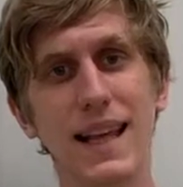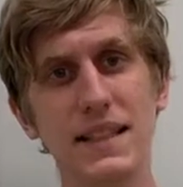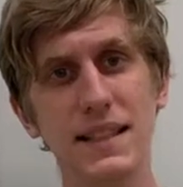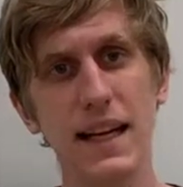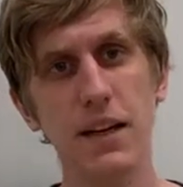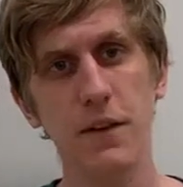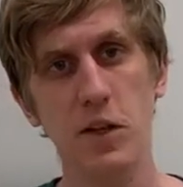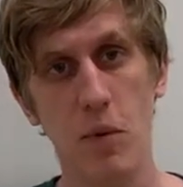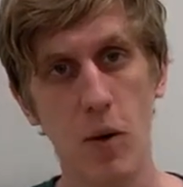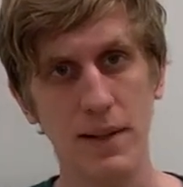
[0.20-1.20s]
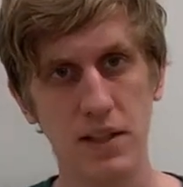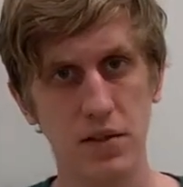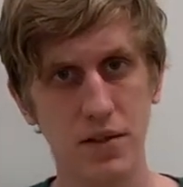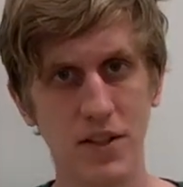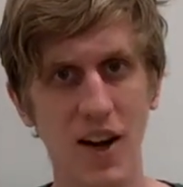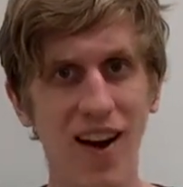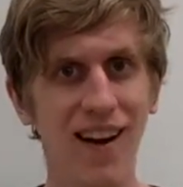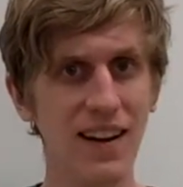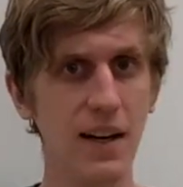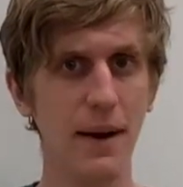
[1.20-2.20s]
let's take a few moments to
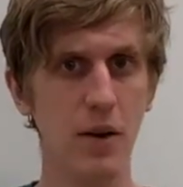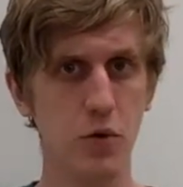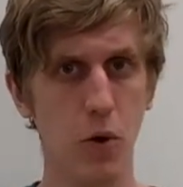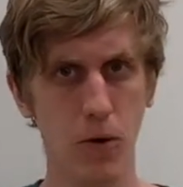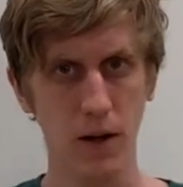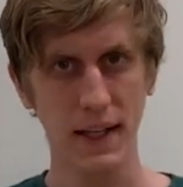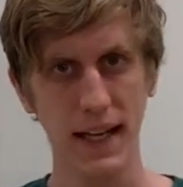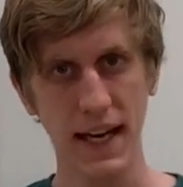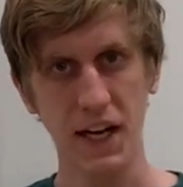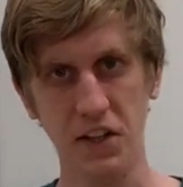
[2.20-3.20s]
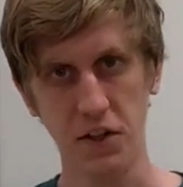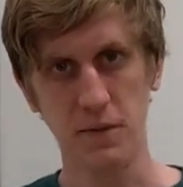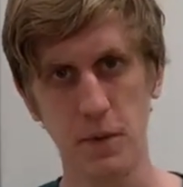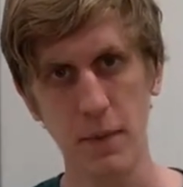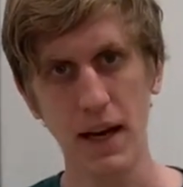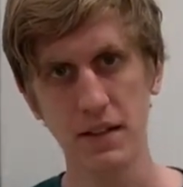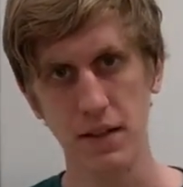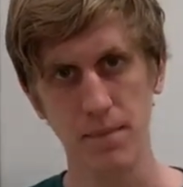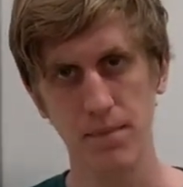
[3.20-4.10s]
talk about torque and angular momentum.